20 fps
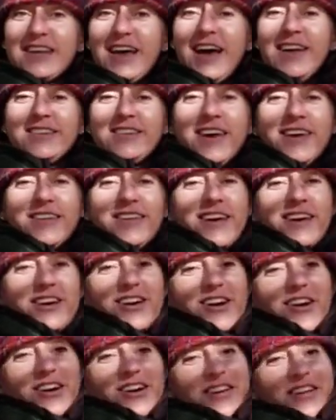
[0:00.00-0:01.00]
until they
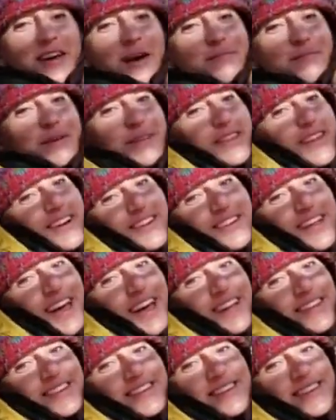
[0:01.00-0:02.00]
curl up in their
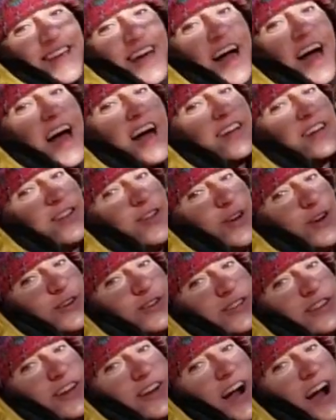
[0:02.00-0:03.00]
dens and close their